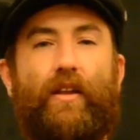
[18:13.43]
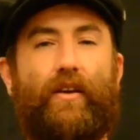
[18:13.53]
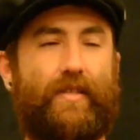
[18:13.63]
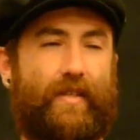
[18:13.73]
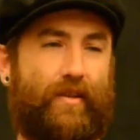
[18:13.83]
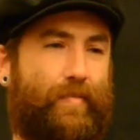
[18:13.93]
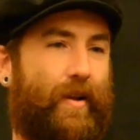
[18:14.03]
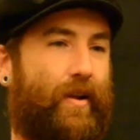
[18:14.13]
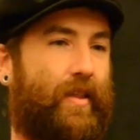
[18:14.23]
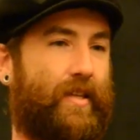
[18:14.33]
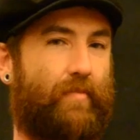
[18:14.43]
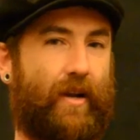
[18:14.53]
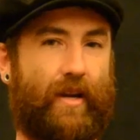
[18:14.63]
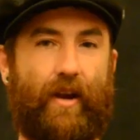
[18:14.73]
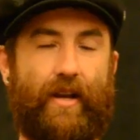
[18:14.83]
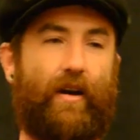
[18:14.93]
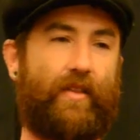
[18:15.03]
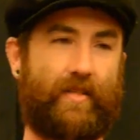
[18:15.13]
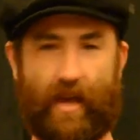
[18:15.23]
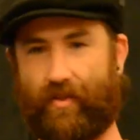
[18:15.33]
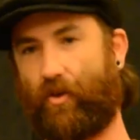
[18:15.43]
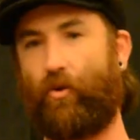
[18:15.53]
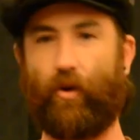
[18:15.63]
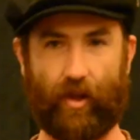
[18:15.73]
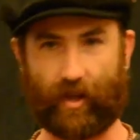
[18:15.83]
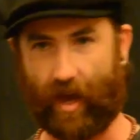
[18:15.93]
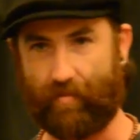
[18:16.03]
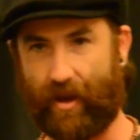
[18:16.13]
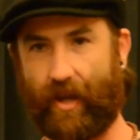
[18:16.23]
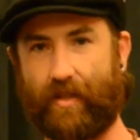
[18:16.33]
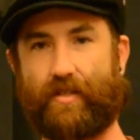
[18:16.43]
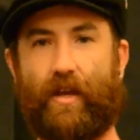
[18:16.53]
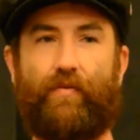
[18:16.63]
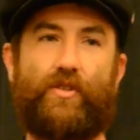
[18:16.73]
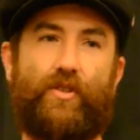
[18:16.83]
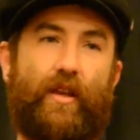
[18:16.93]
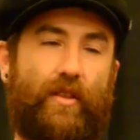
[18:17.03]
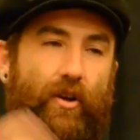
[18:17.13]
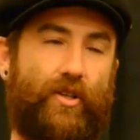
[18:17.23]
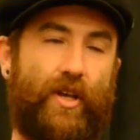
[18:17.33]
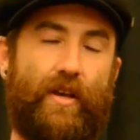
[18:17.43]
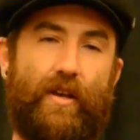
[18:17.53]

because they're spending all this money right now on this ethical oil campaign and stuff, and so like there's